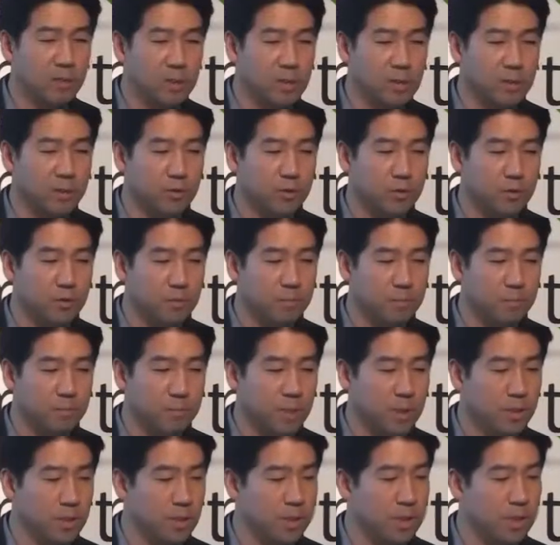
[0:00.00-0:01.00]
section,
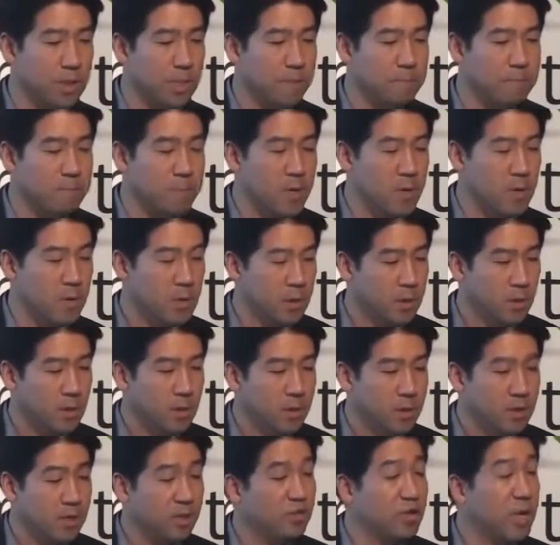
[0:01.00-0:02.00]
but um,
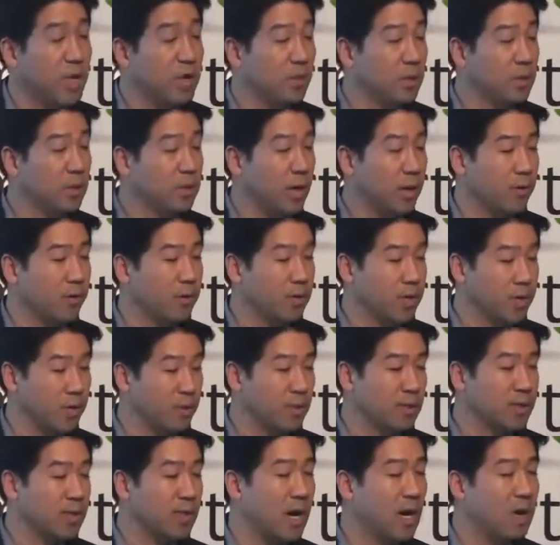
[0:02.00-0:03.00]
in general, our
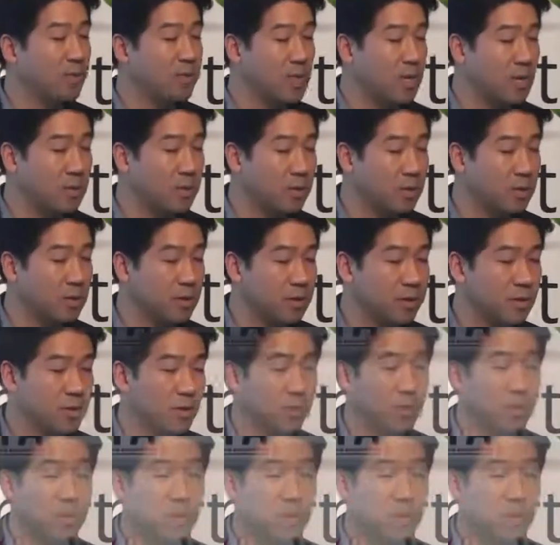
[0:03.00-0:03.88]
yearly timetable is to